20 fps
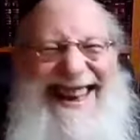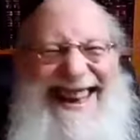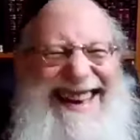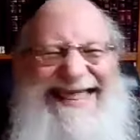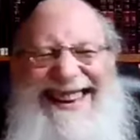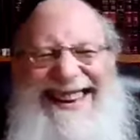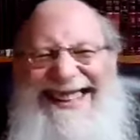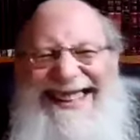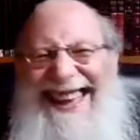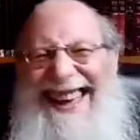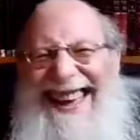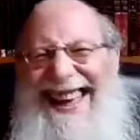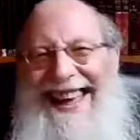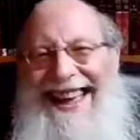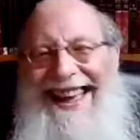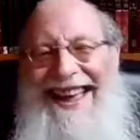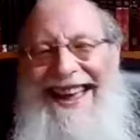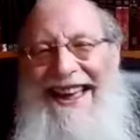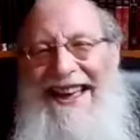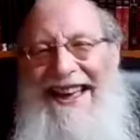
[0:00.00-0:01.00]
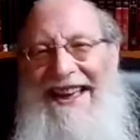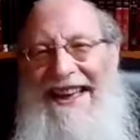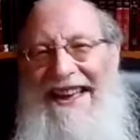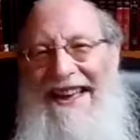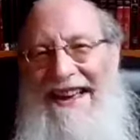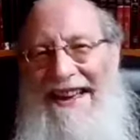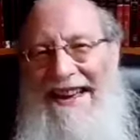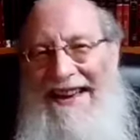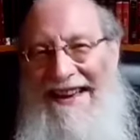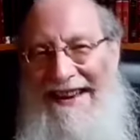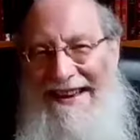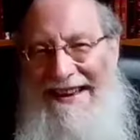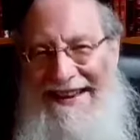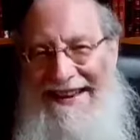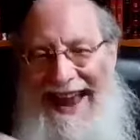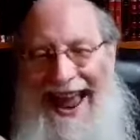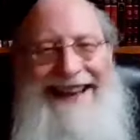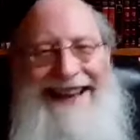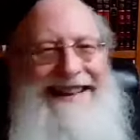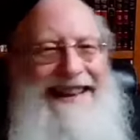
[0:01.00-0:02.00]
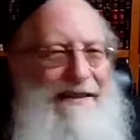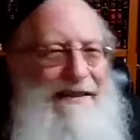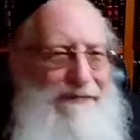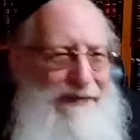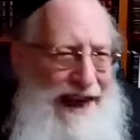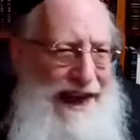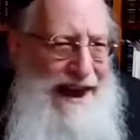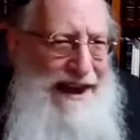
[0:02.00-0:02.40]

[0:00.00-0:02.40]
says in there, Yetev